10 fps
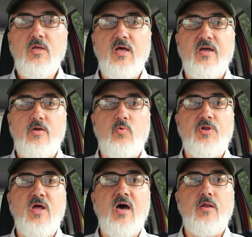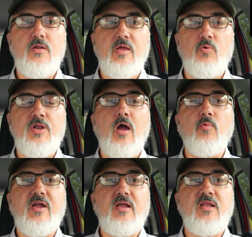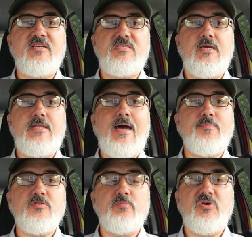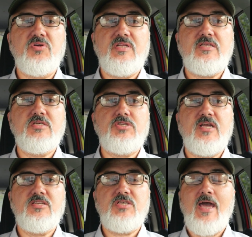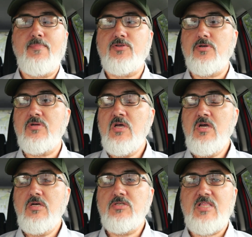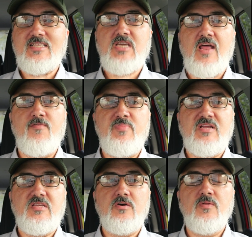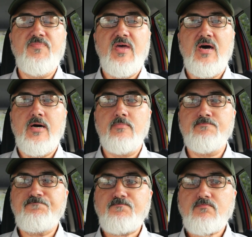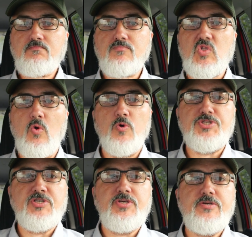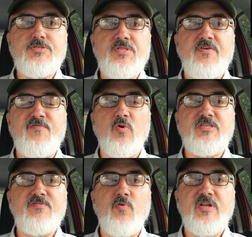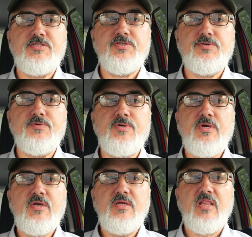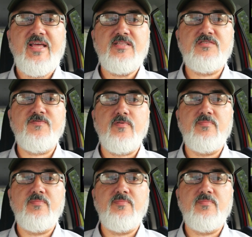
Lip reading: It would not recognize the adapter's ability to change the aperture. So that's kind of a big deal. We're still using the 1442 lens from